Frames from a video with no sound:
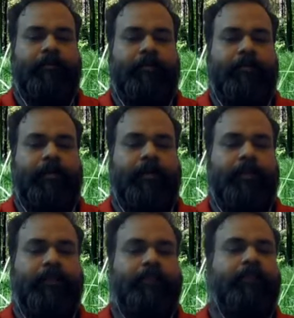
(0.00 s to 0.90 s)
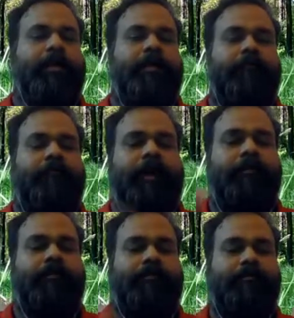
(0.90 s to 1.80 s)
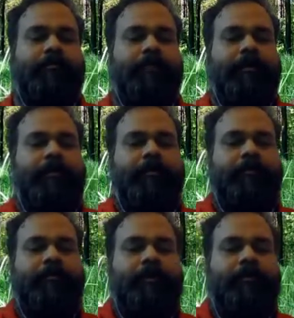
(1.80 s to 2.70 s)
His mind wanders here and there.